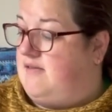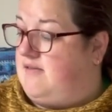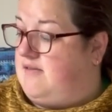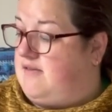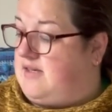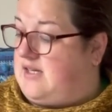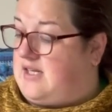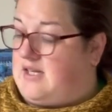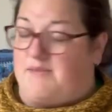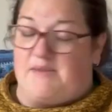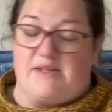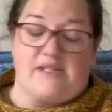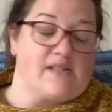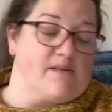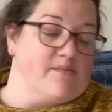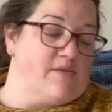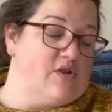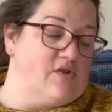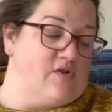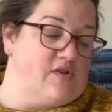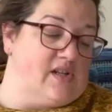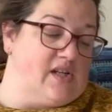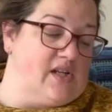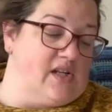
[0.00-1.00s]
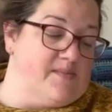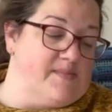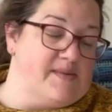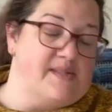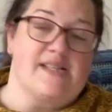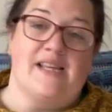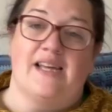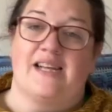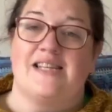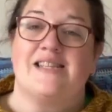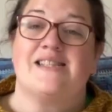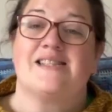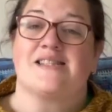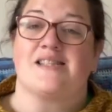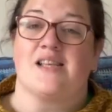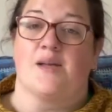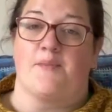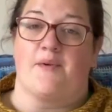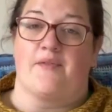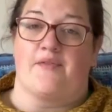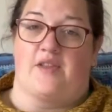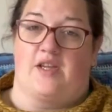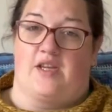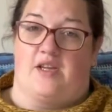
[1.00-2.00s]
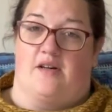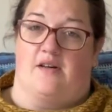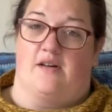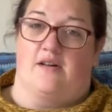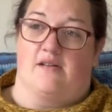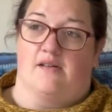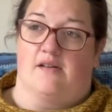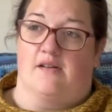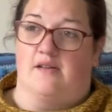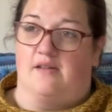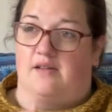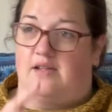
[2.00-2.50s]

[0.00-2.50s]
it means I'm using up at least some of the yarn